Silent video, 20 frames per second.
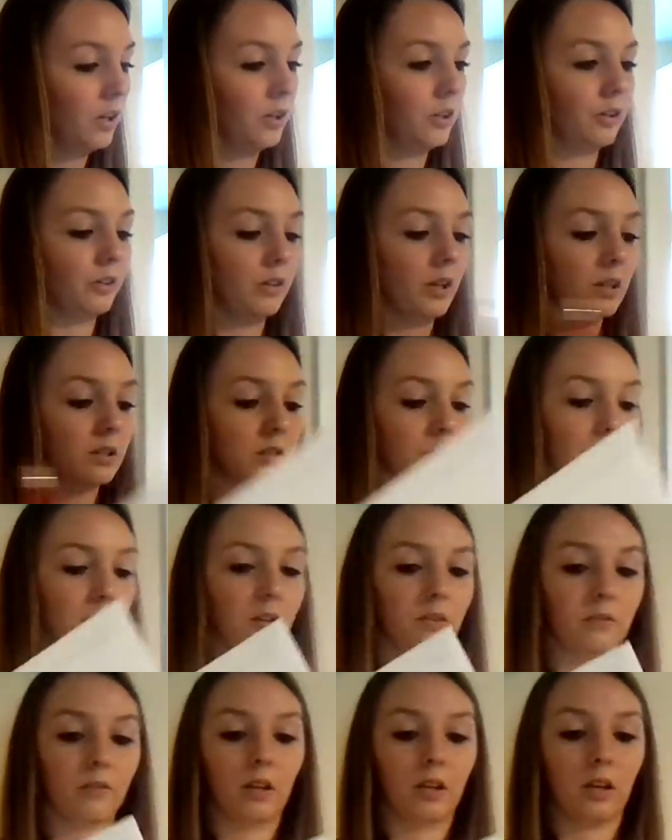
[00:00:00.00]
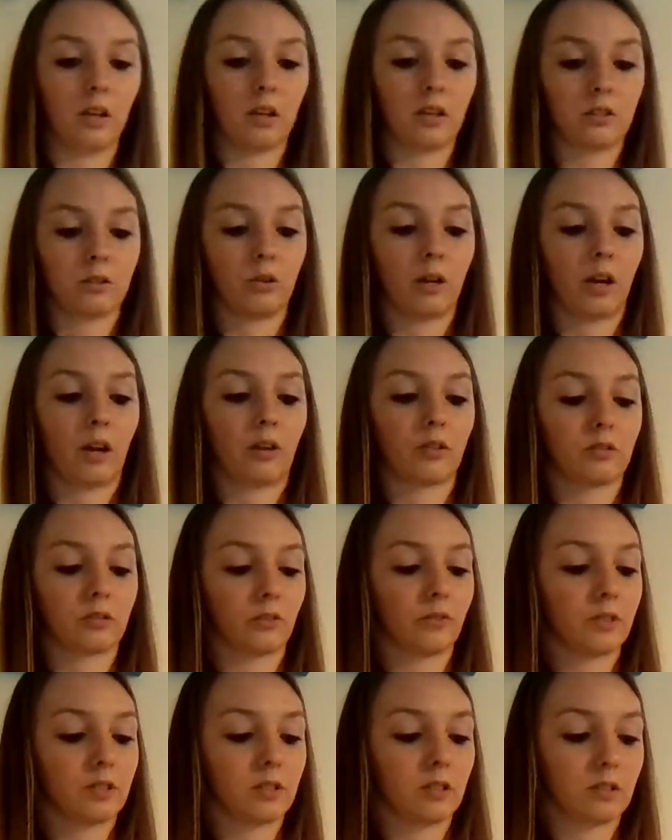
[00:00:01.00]
Your next benefit is your health
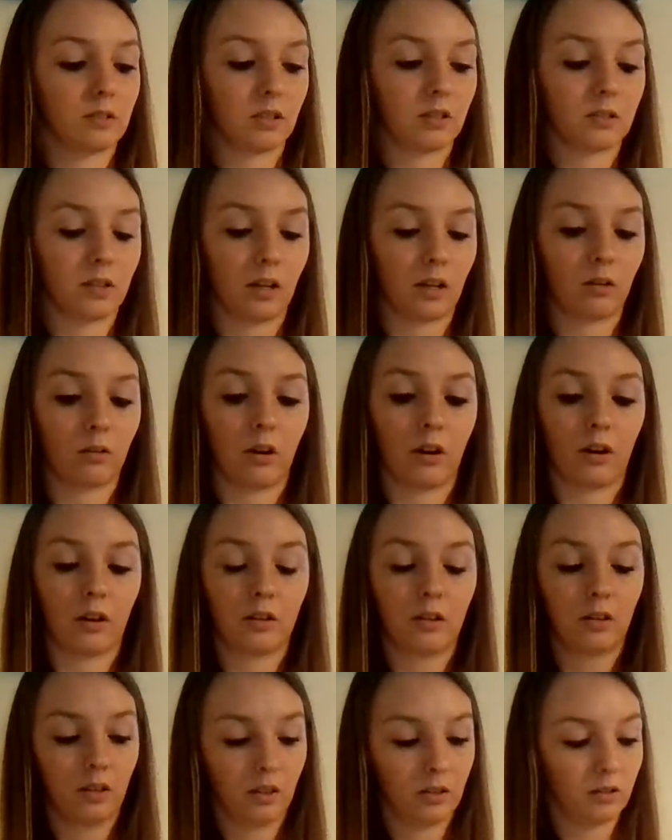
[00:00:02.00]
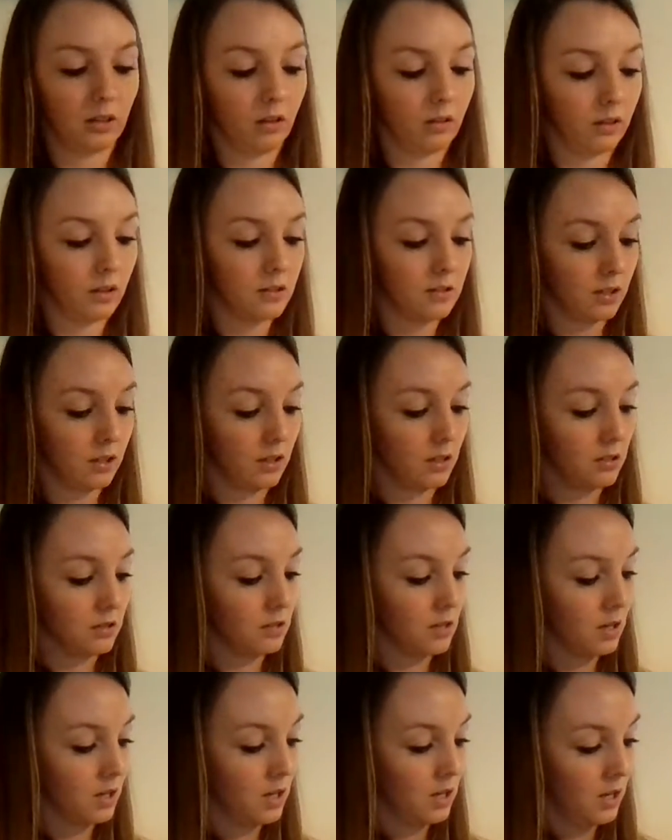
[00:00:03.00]
services discount card. Now this
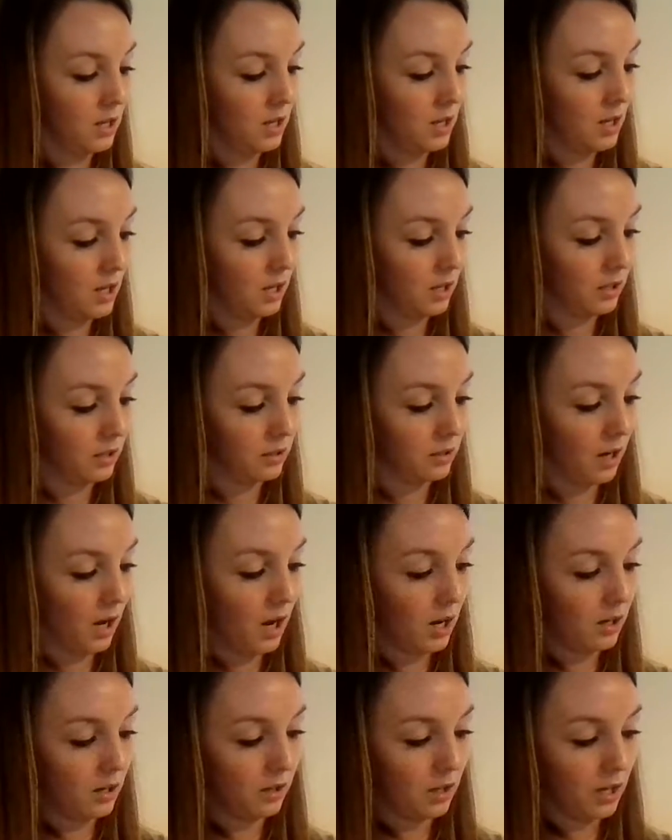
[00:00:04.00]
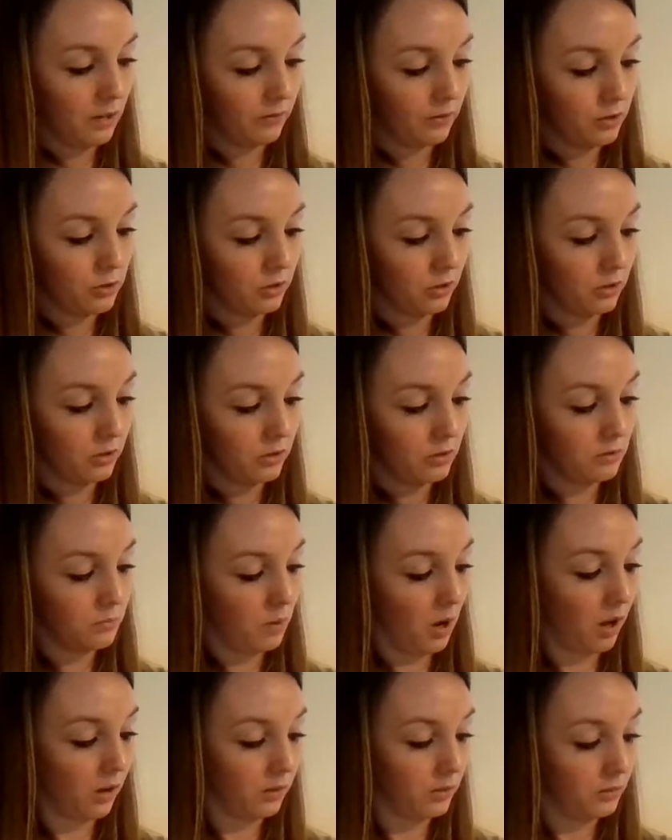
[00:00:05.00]
is not a life insurance
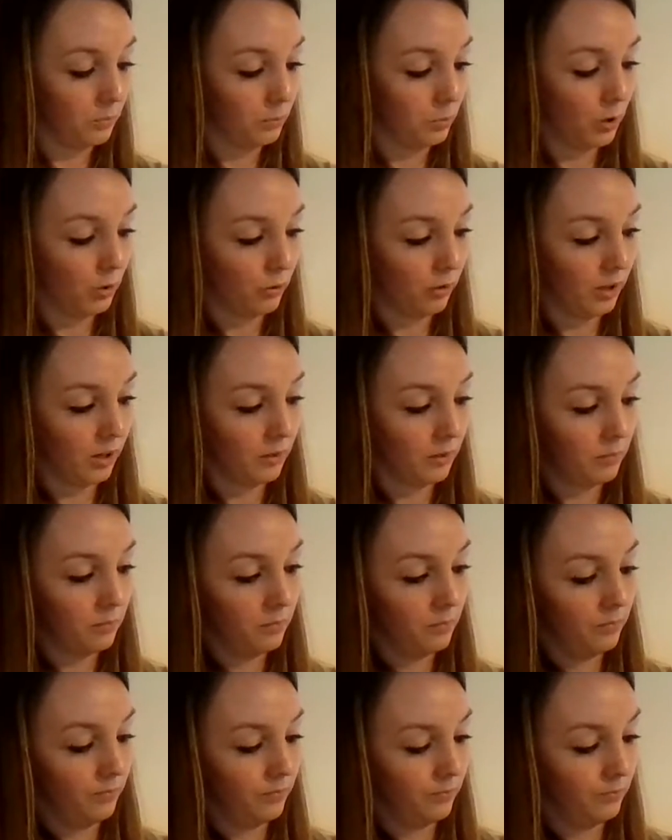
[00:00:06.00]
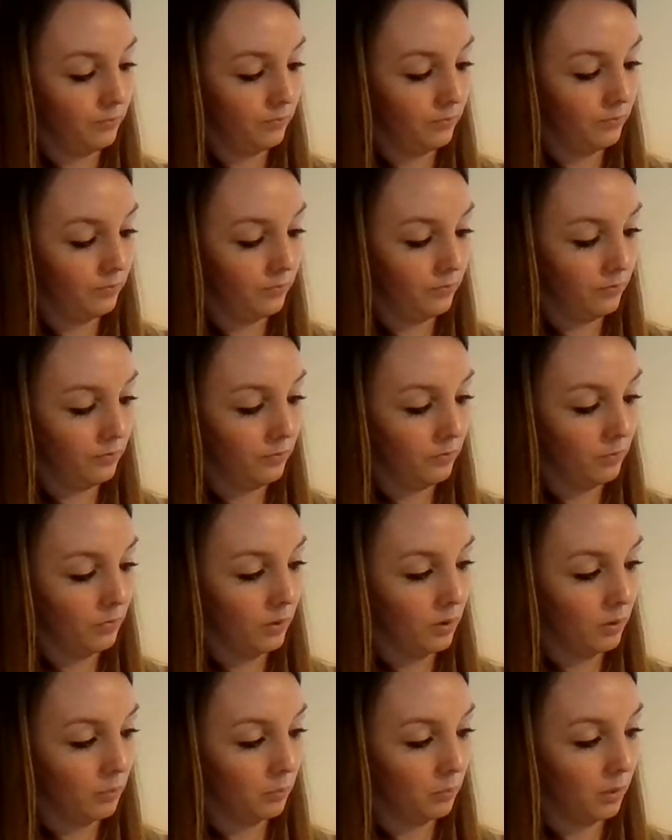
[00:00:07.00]
program,
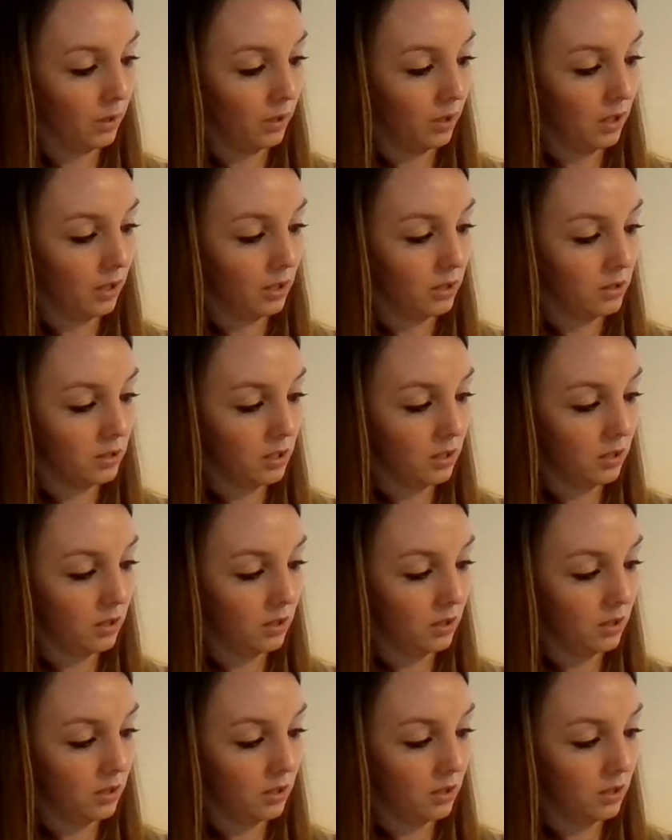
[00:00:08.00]
but it